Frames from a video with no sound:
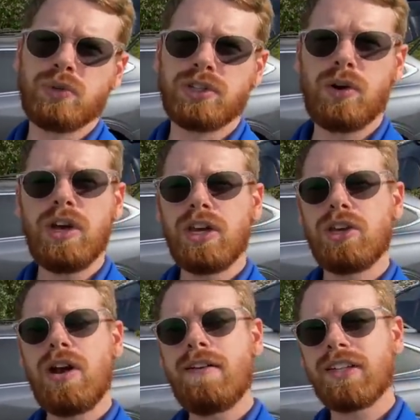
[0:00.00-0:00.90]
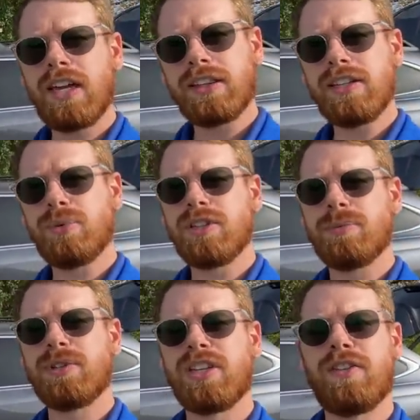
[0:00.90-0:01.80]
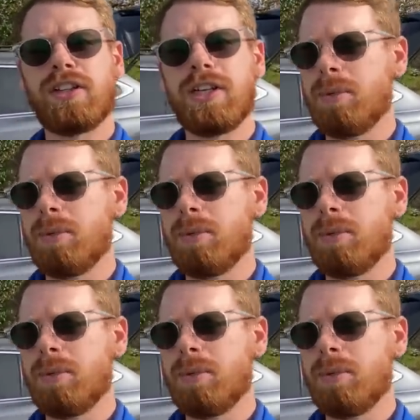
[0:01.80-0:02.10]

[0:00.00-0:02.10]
So you don't have to get this one specifically,